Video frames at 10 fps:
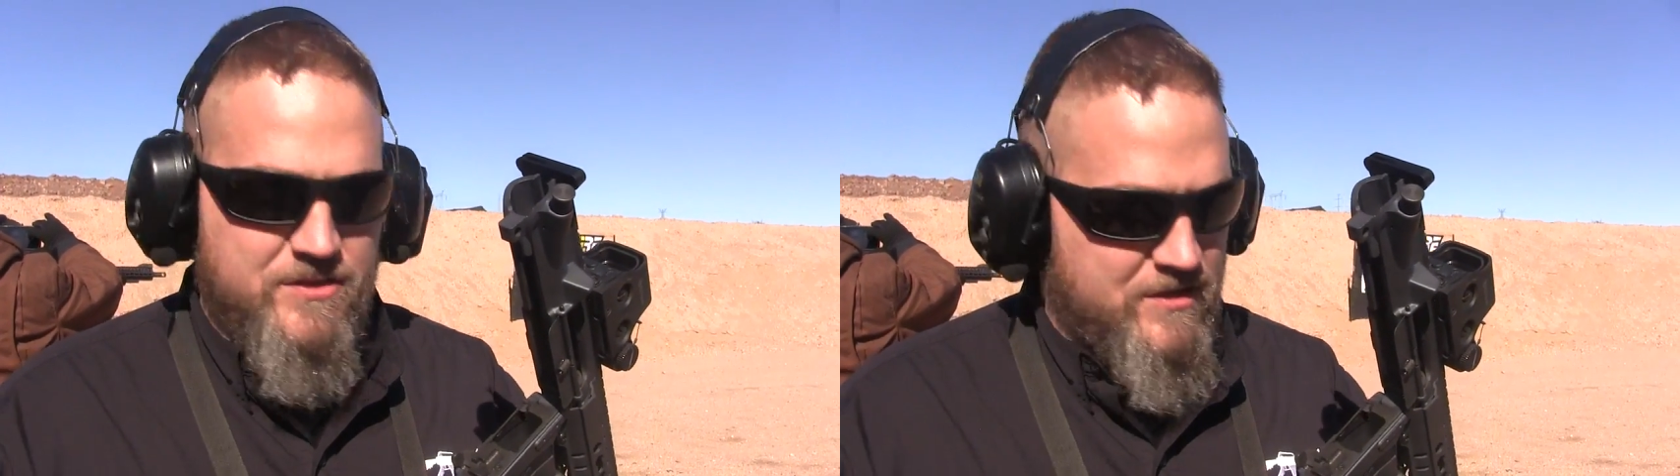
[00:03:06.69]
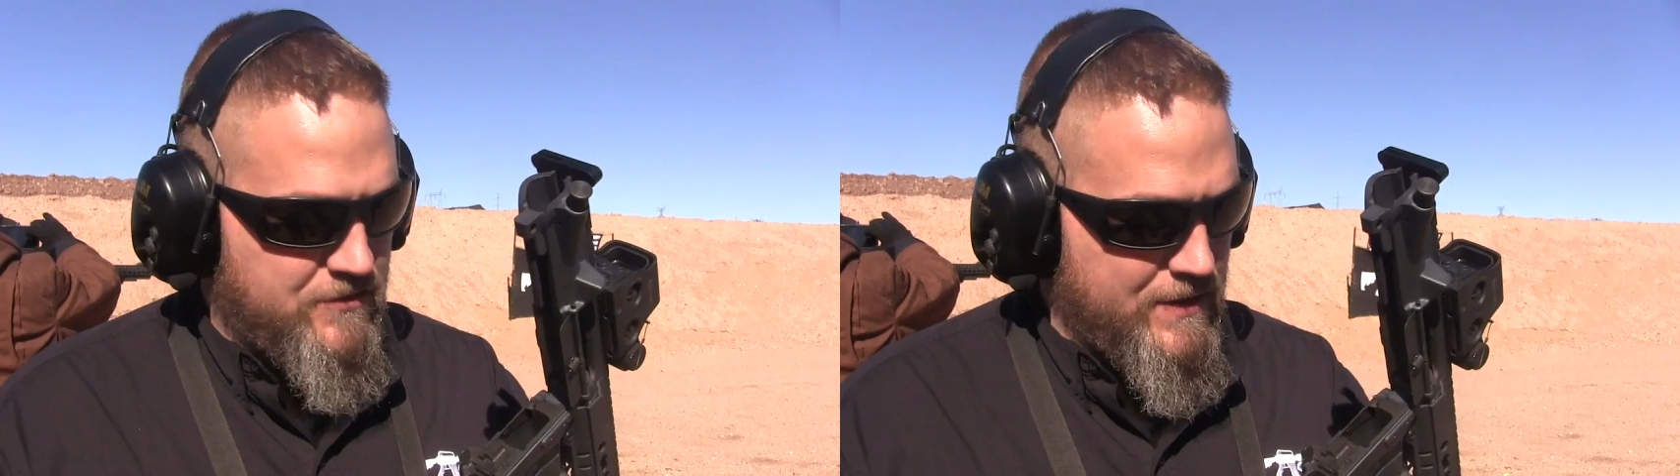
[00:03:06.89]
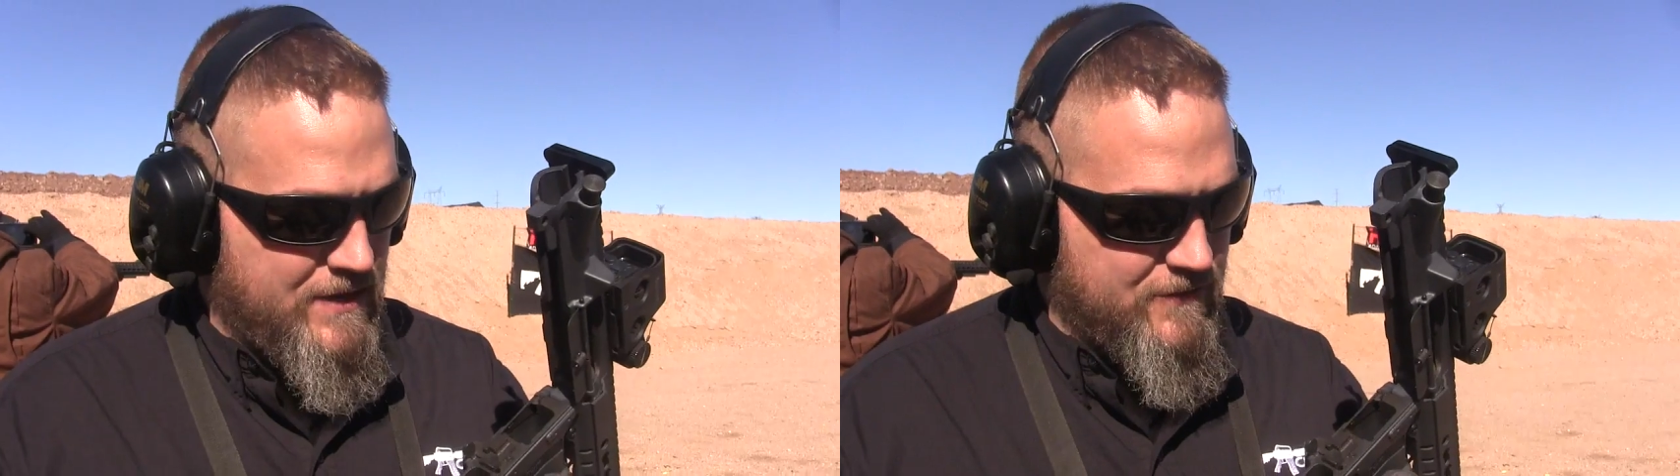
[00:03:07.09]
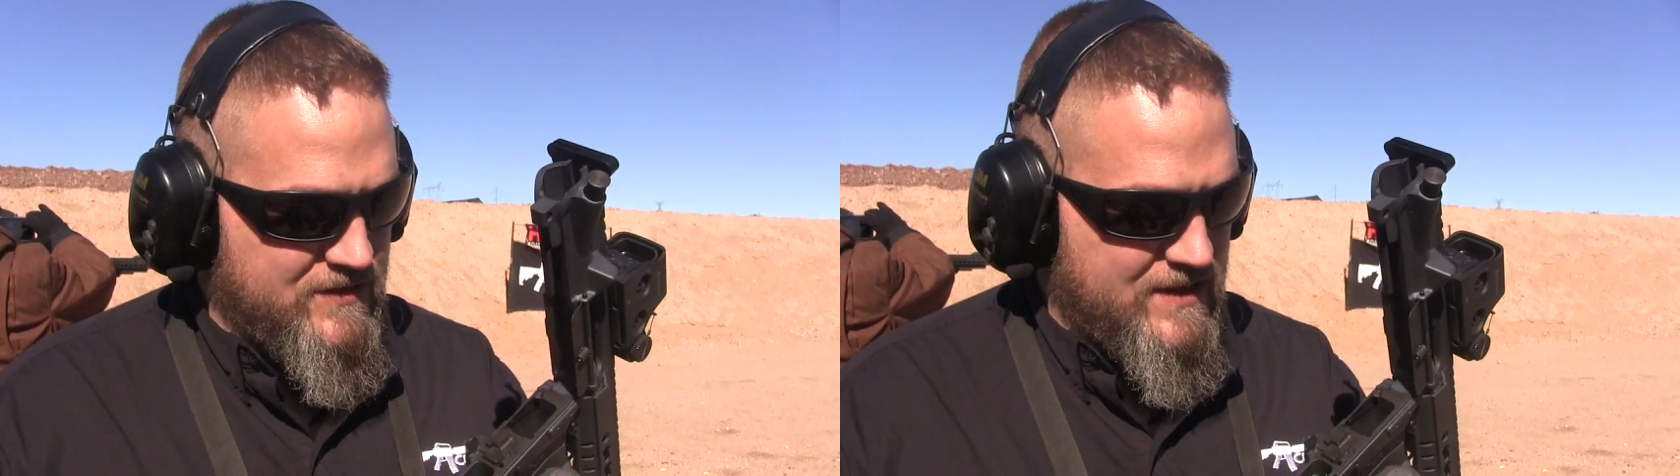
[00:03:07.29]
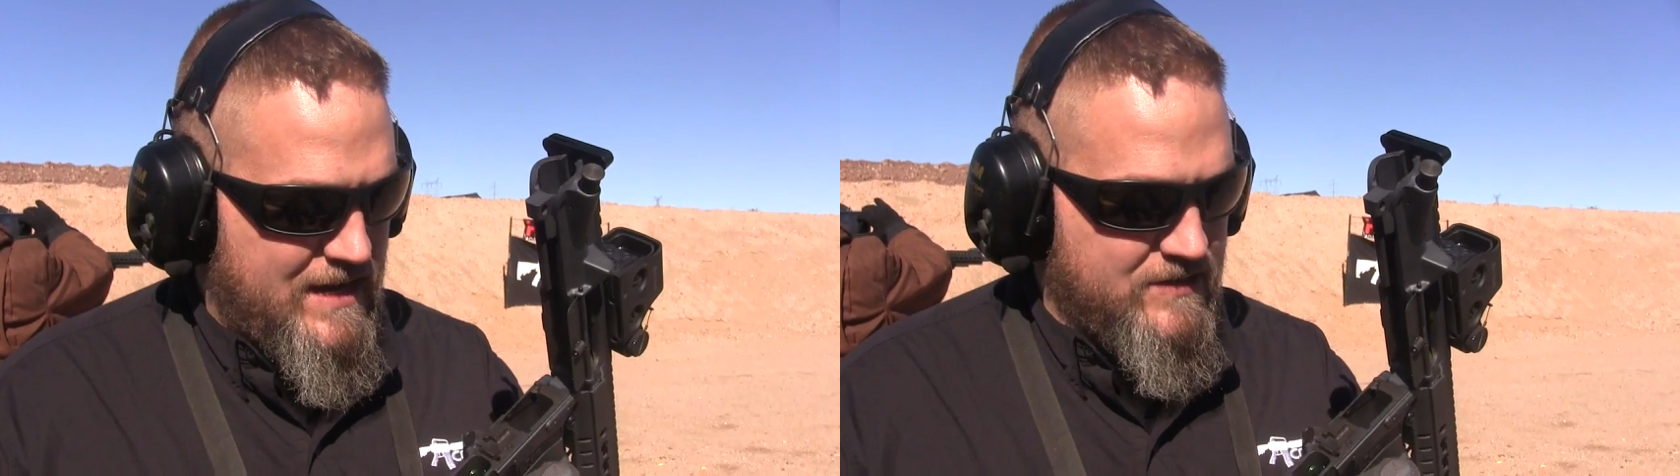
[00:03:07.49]
3
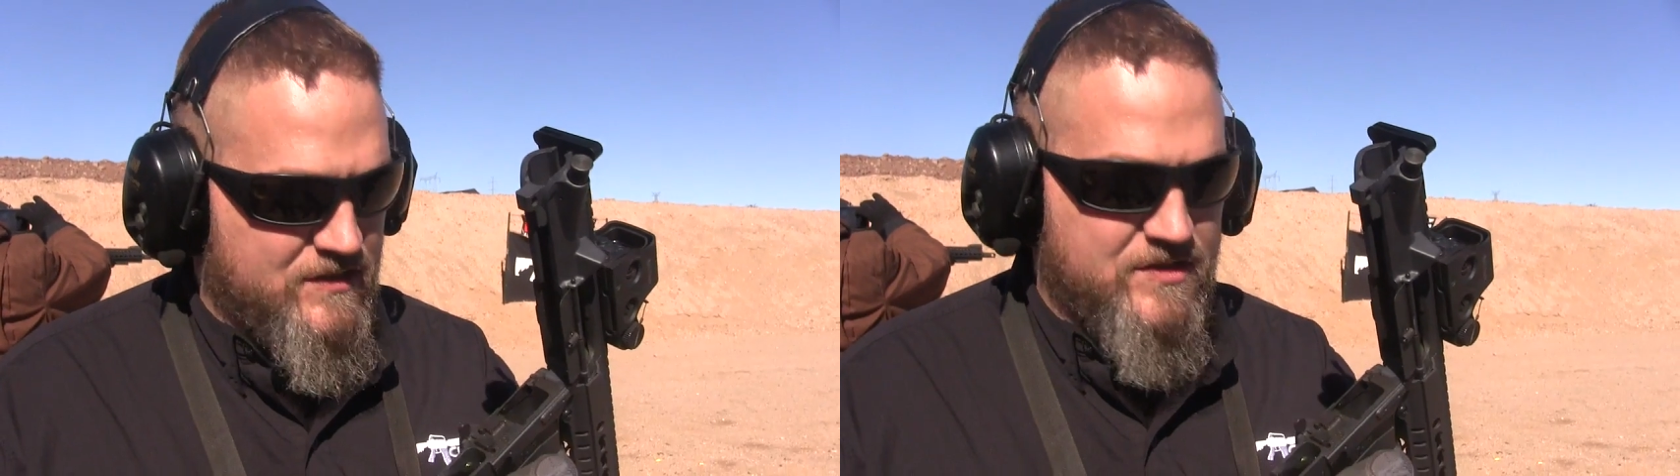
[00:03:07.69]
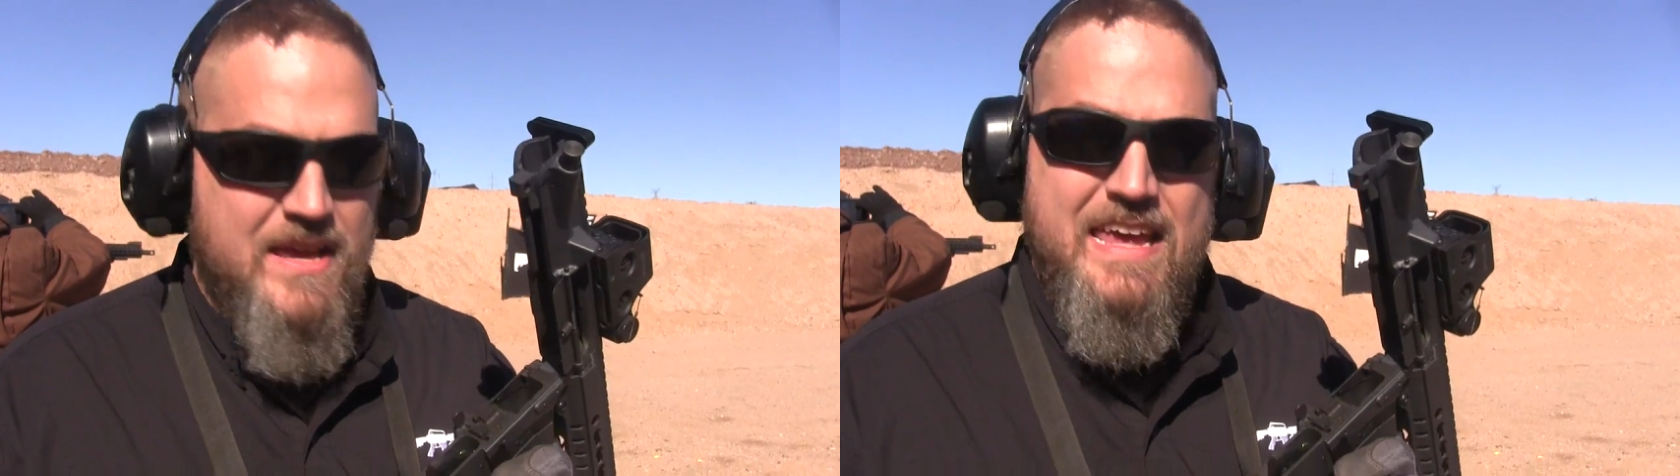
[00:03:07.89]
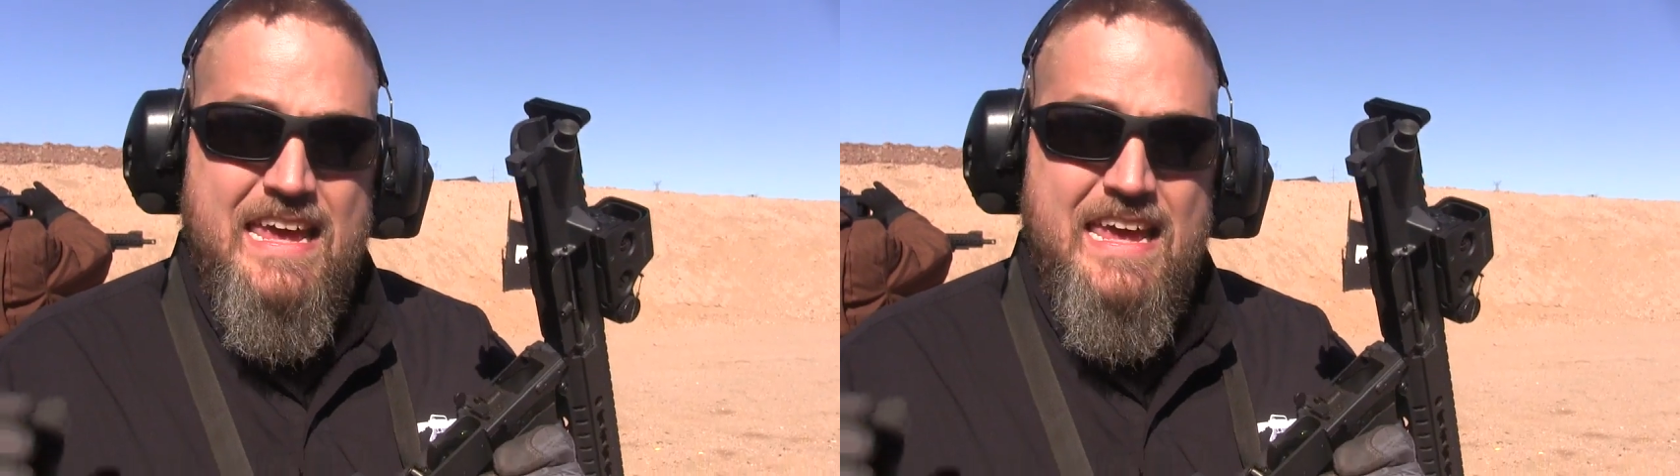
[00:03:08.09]
different sizes.